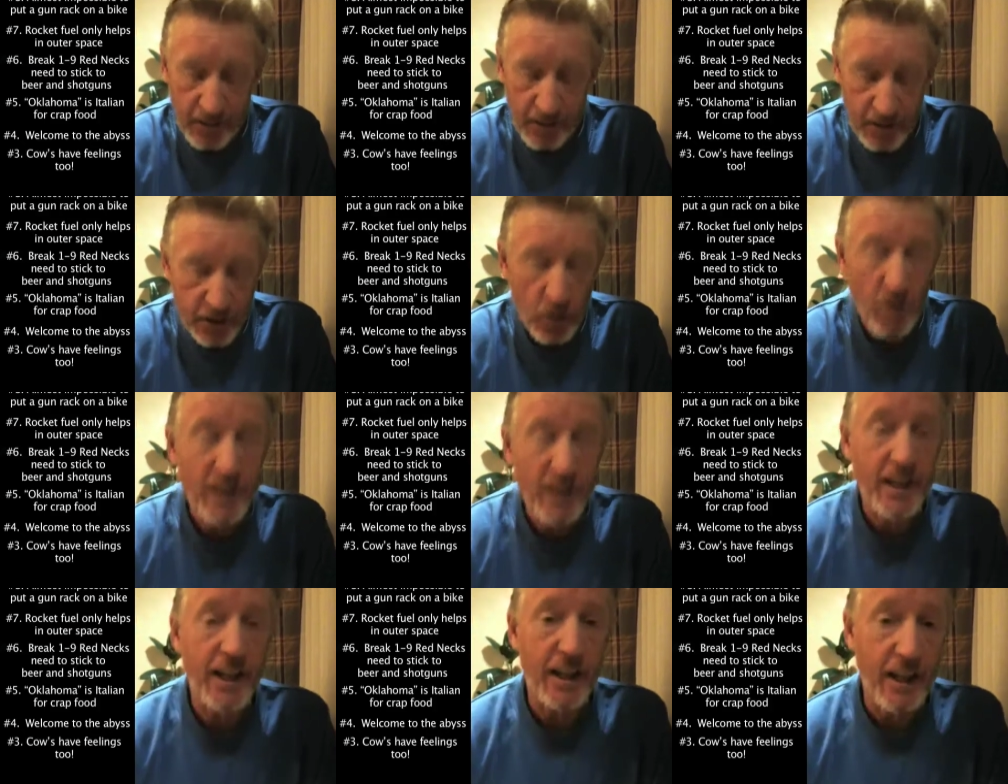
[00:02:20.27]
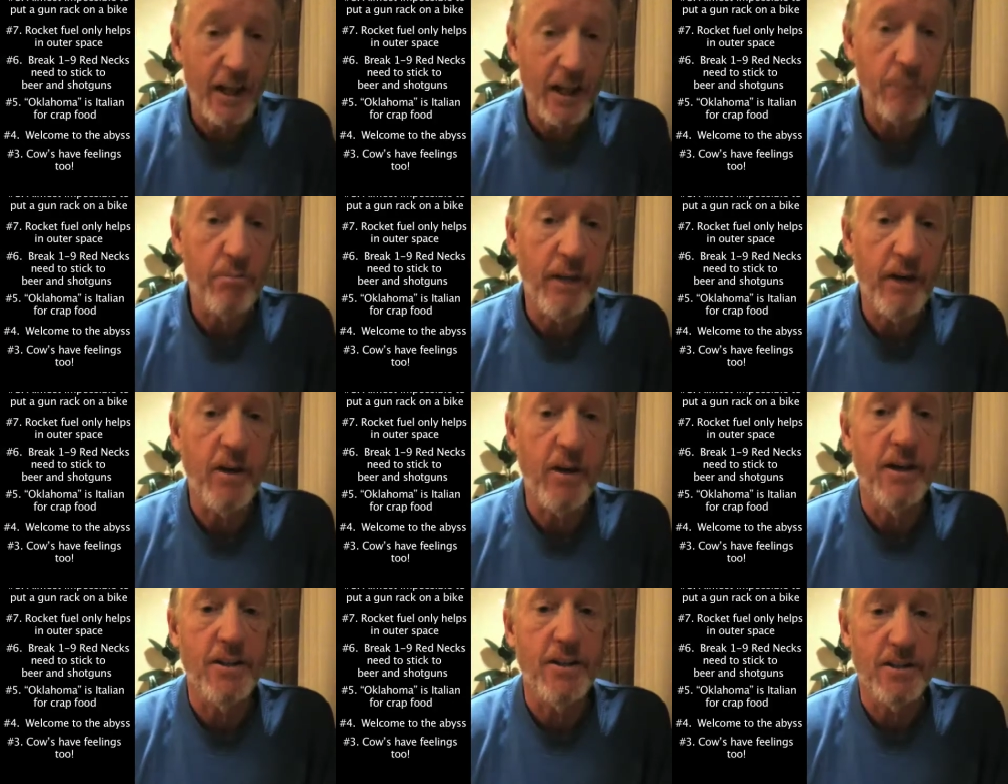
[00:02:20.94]
you can only get a light
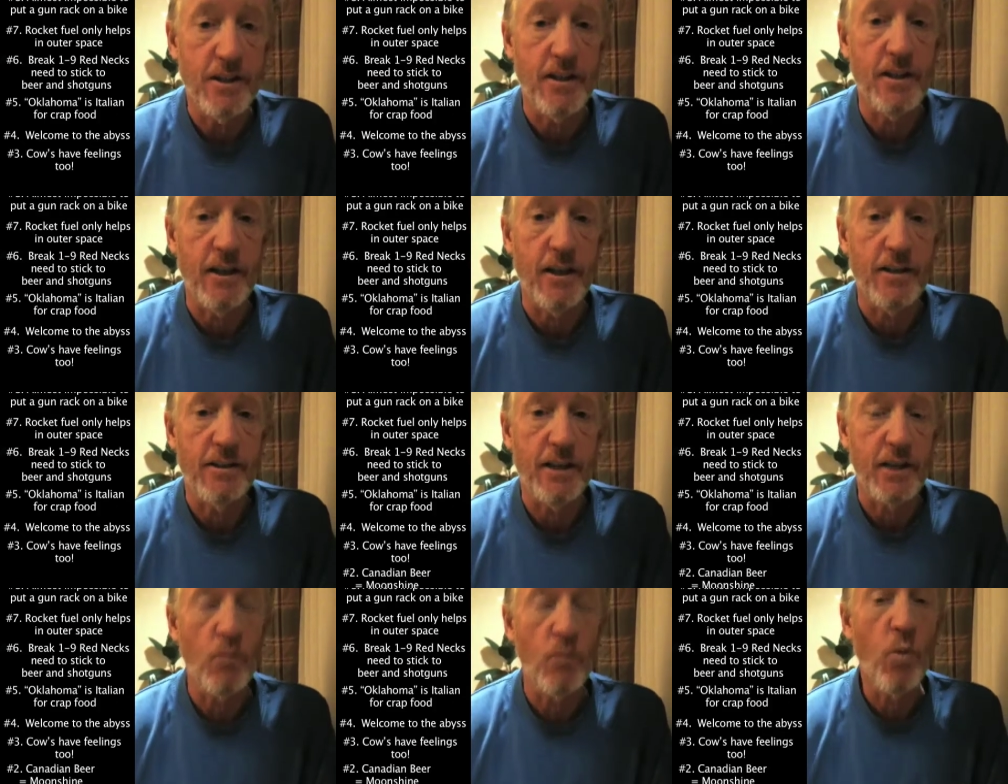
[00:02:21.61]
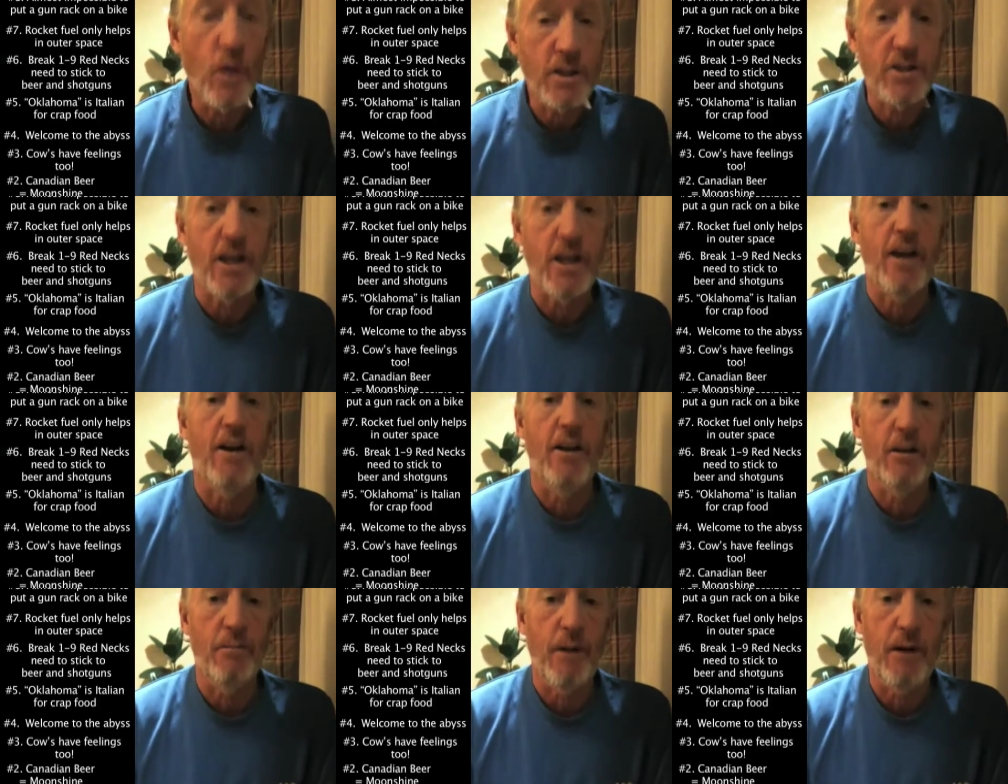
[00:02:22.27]
beer on Sundays. Like, what's that
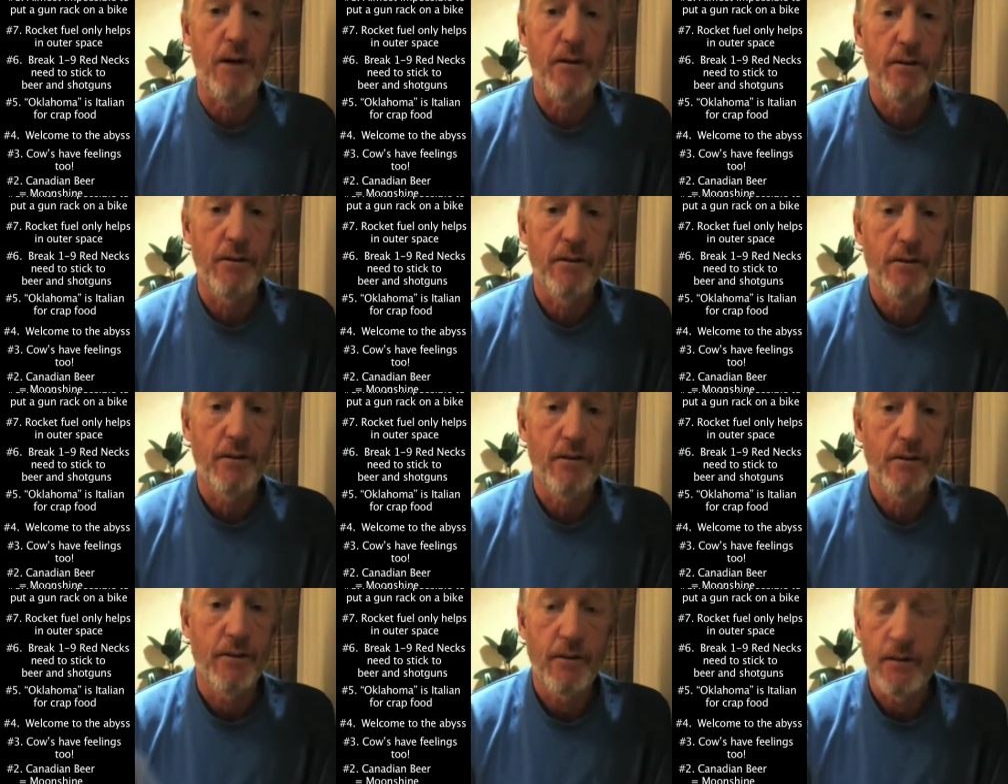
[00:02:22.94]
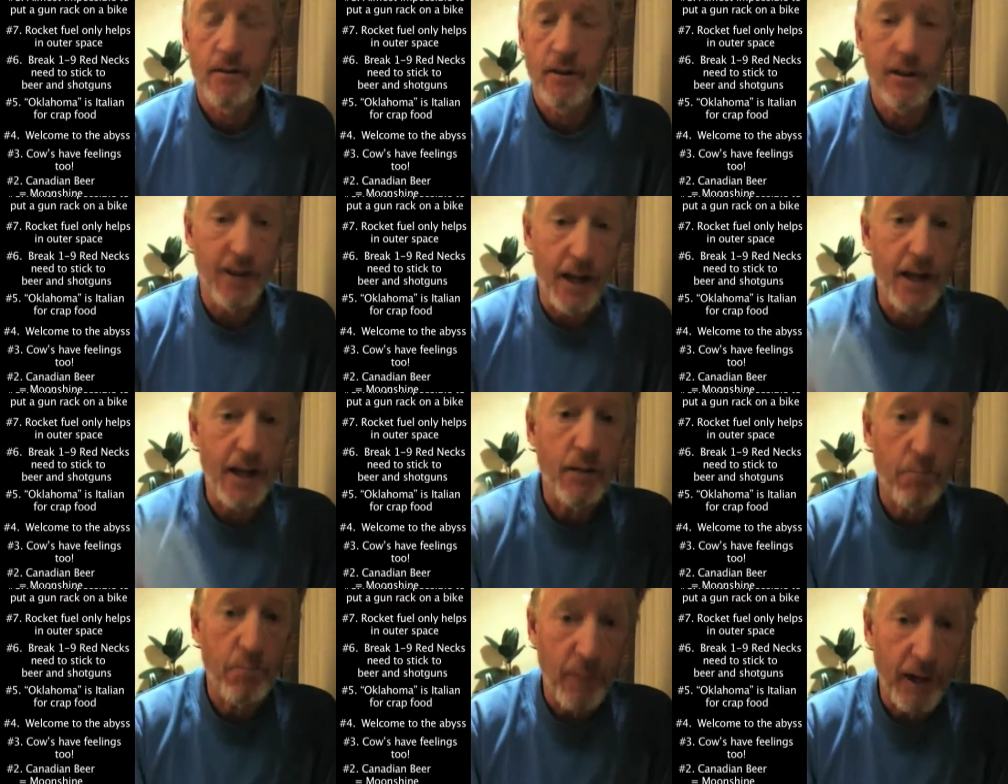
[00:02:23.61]
all about?
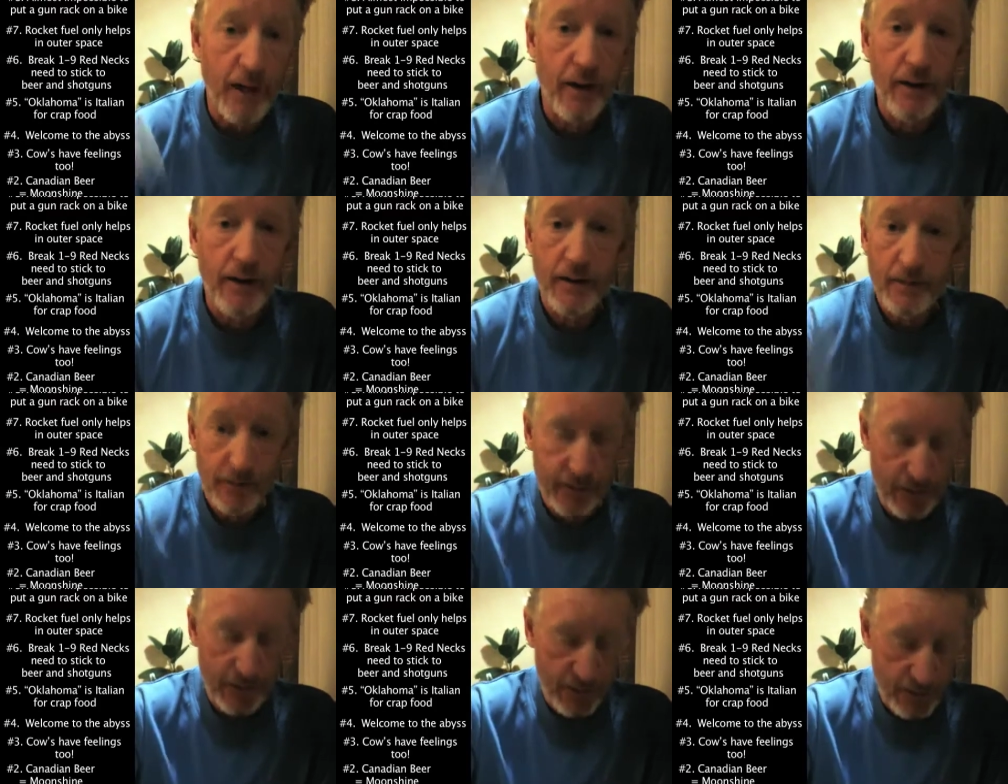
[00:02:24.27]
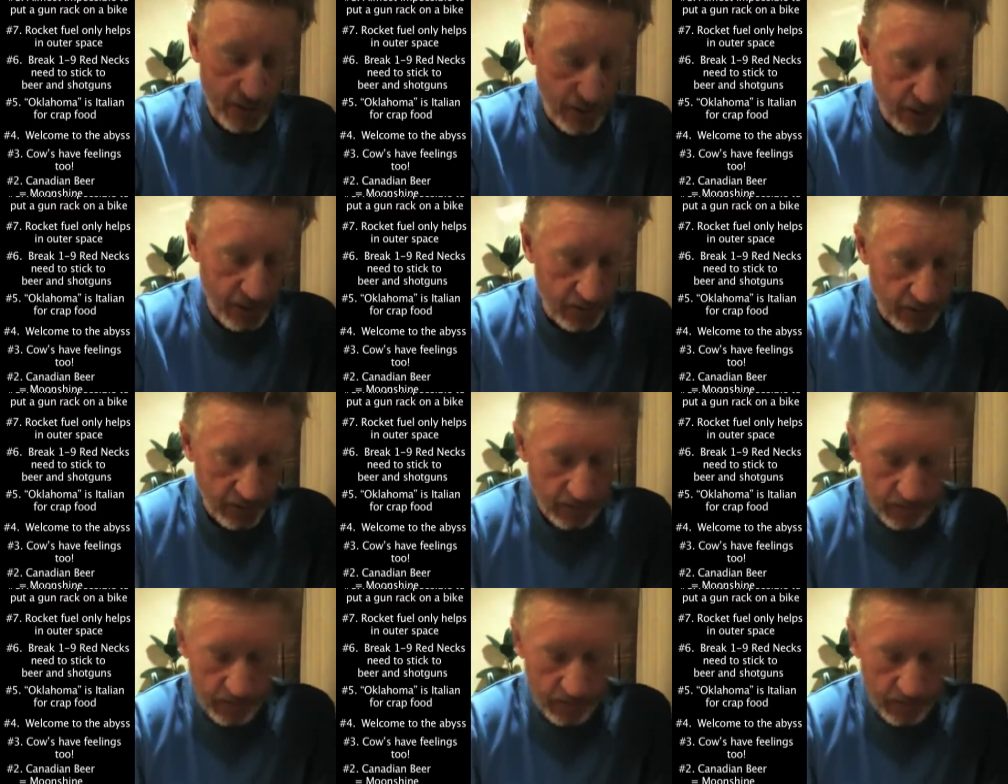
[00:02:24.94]
Light beer? Jeez.